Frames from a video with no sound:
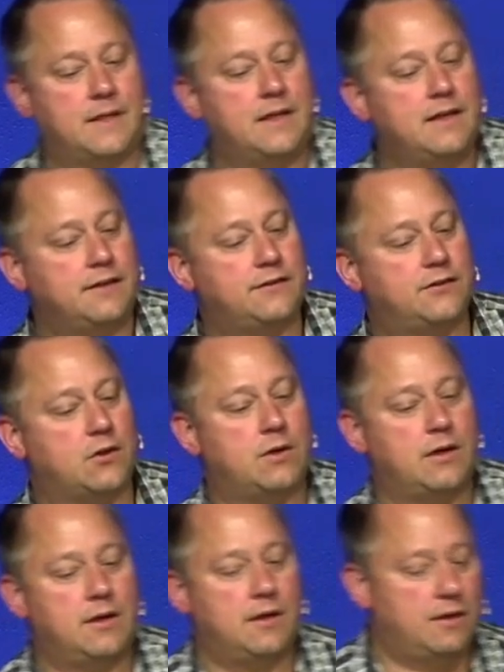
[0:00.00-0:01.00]
And so
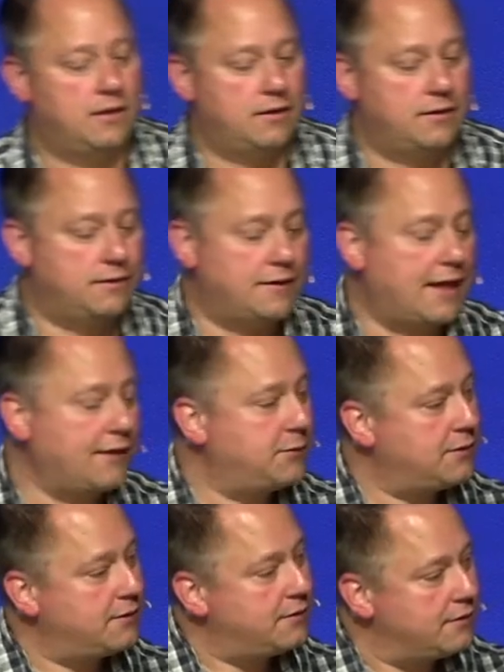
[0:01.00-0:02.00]
that's
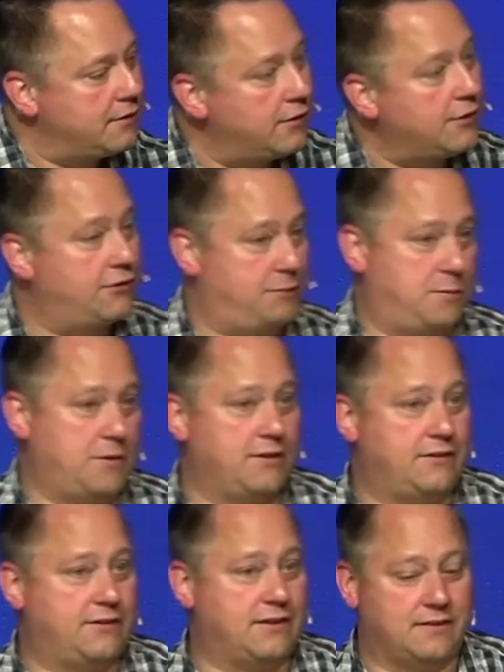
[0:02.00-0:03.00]
what they're
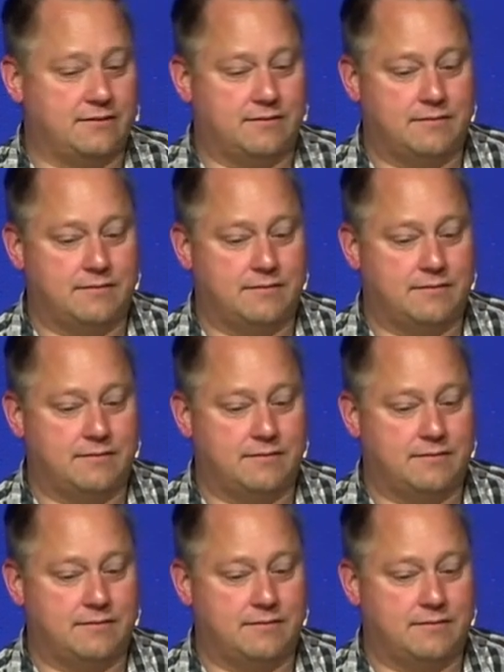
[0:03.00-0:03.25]
experiencing.